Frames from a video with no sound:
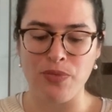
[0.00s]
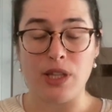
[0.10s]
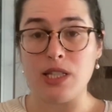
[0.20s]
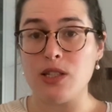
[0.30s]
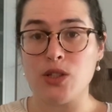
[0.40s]

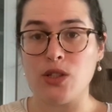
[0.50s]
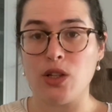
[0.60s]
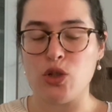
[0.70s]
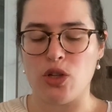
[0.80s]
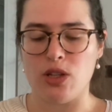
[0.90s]
This is
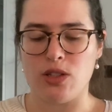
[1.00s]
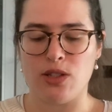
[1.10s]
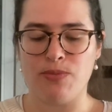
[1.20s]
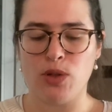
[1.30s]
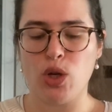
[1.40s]
delicious.
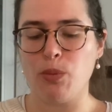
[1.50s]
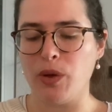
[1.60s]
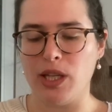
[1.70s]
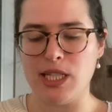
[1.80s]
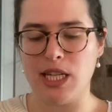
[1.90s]
You can
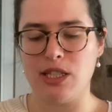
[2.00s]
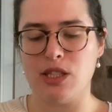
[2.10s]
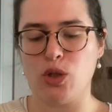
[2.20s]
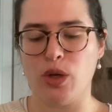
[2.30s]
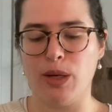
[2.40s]
really taste
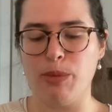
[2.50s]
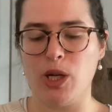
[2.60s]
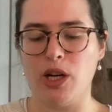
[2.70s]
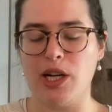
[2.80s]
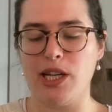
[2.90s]
the
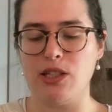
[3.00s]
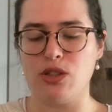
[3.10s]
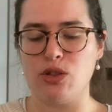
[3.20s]
cranberries.